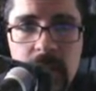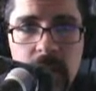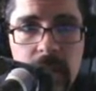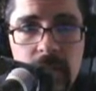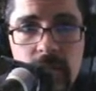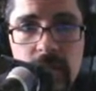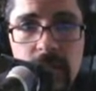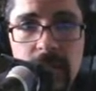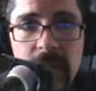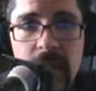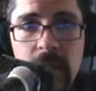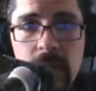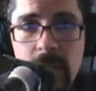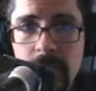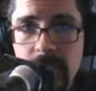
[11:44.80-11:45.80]
And she
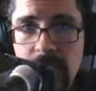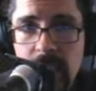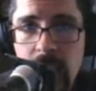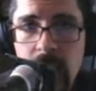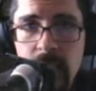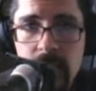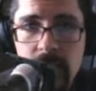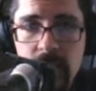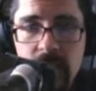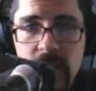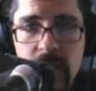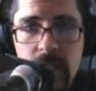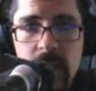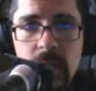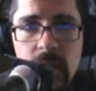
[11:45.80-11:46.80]
vowed a vow and
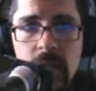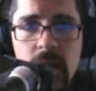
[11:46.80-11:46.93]
said,